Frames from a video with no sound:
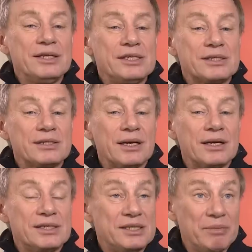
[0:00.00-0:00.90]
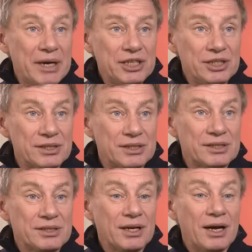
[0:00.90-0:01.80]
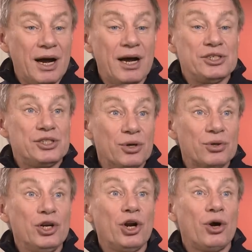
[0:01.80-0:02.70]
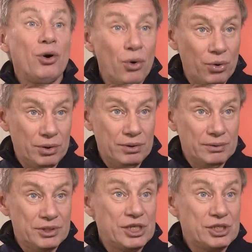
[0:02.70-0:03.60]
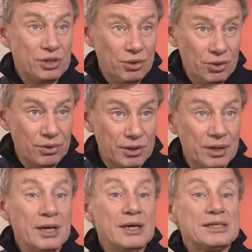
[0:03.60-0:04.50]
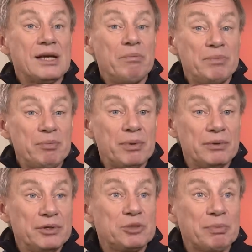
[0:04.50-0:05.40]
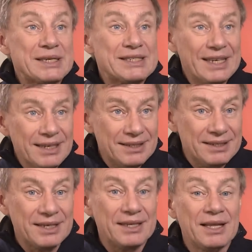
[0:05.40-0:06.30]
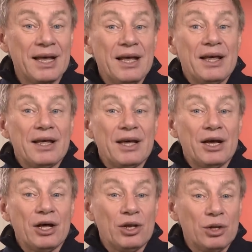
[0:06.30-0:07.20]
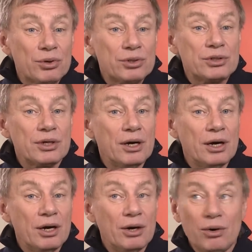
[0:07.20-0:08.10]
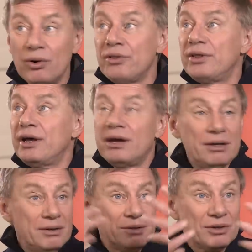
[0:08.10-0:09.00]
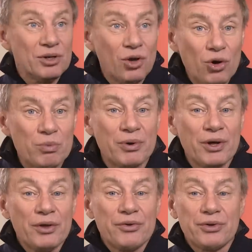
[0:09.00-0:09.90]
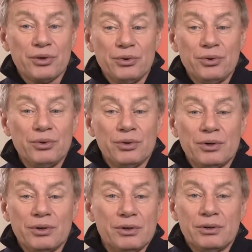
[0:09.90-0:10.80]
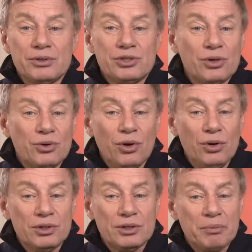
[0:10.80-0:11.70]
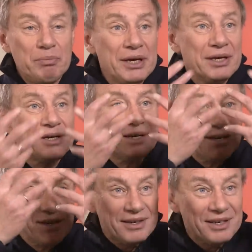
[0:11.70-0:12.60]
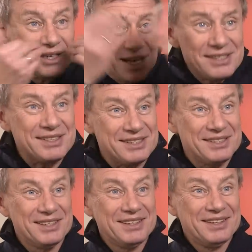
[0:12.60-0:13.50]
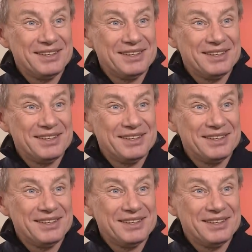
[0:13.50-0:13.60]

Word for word: These estimations are certainly wrong just wrong. Some people which presented it uh, looked uh, on the globe through uh, so-called pink glasses.